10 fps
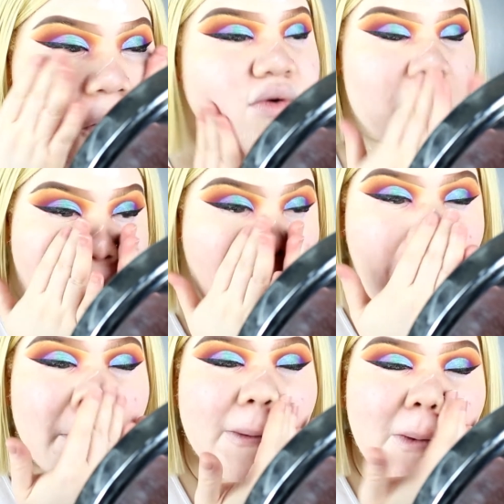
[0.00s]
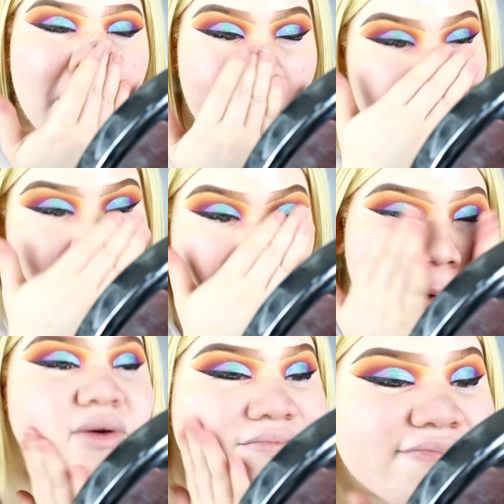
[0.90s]
off camera because y'all
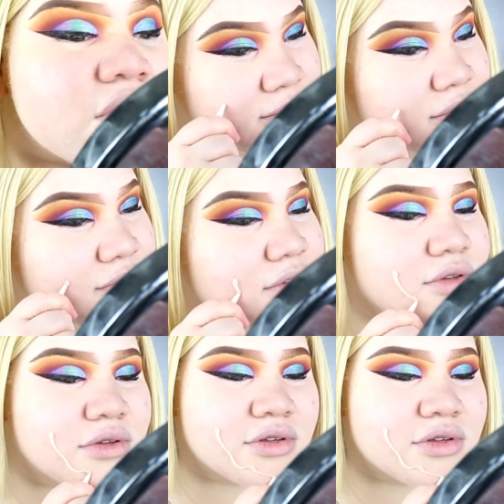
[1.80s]
know that's a struggle.